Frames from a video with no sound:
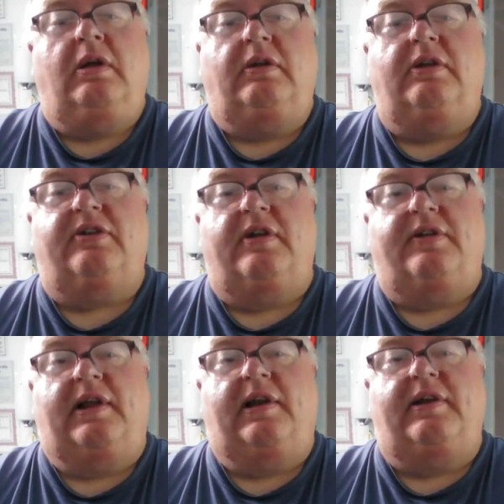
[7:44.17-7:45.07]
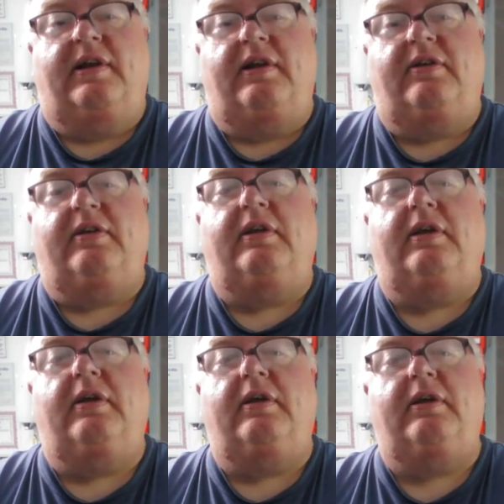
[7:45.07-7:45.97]
Disconnect the LEDs,
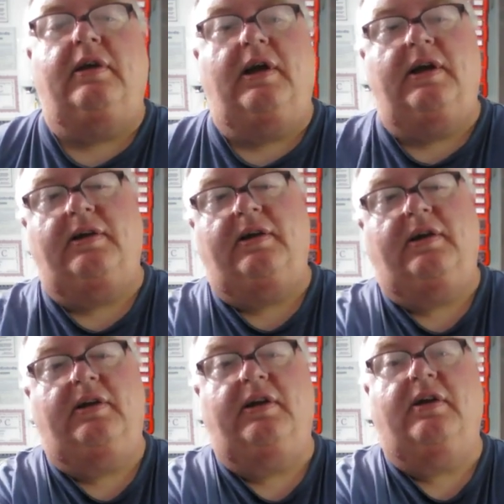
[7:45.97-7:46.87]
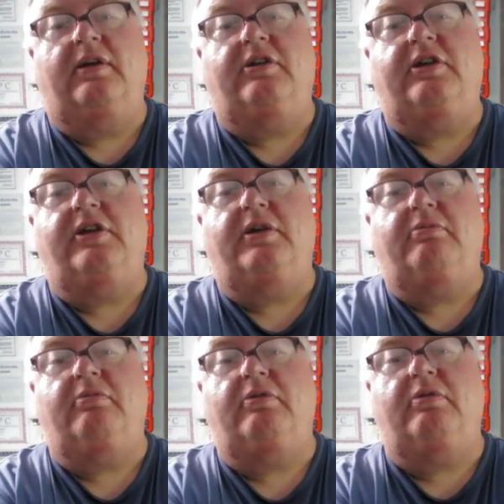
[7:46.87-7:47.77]
and you can continue
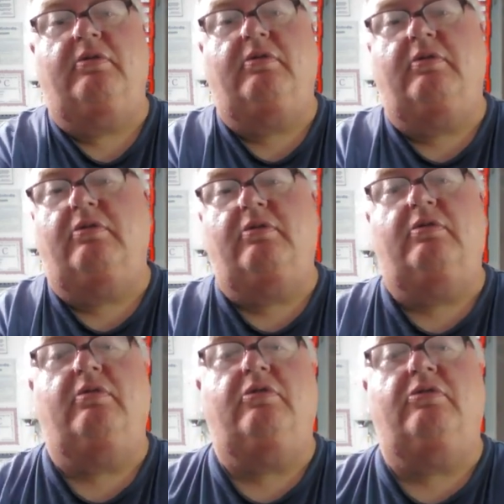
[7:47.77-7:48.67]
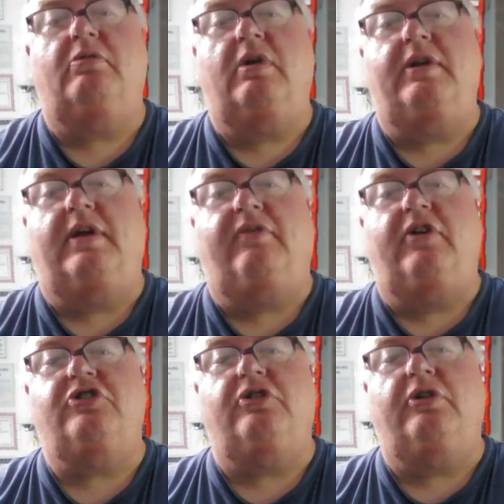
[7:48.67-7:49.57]
in that
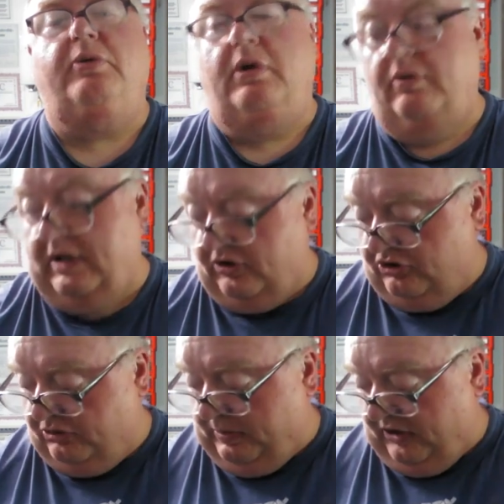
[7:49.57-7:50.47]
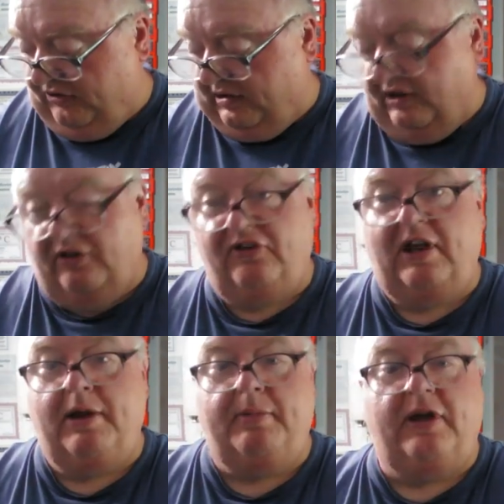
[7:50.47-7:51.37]
fashion as well. That's just basically the
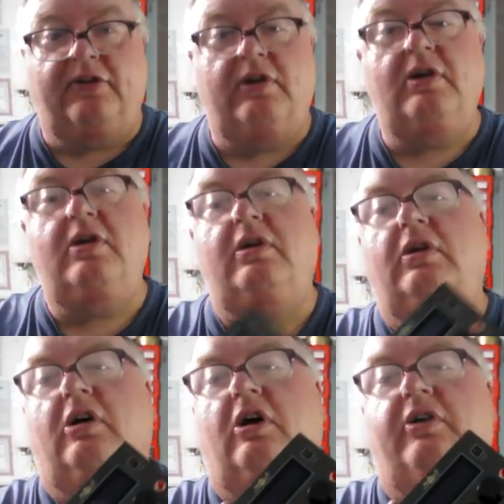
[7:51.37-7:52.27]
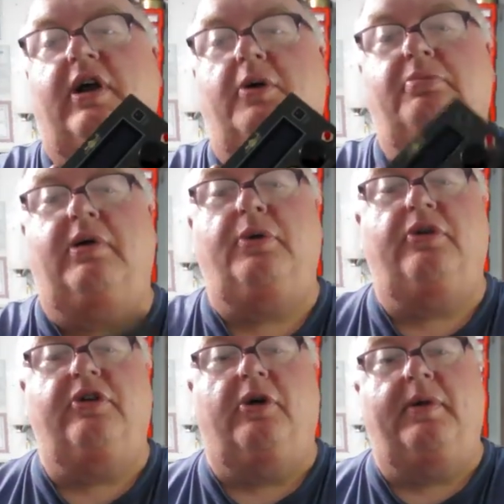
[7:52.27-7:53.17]
same as on our
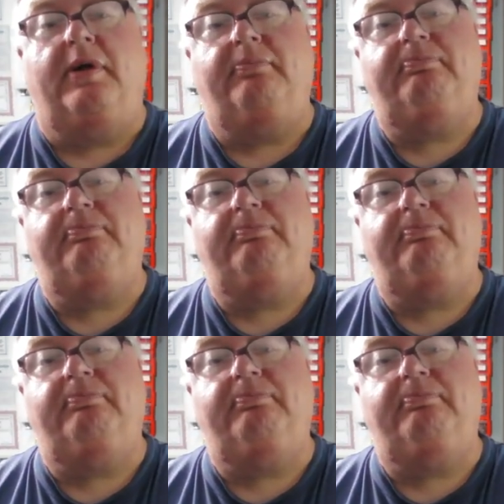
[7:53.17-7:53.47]
prototype now.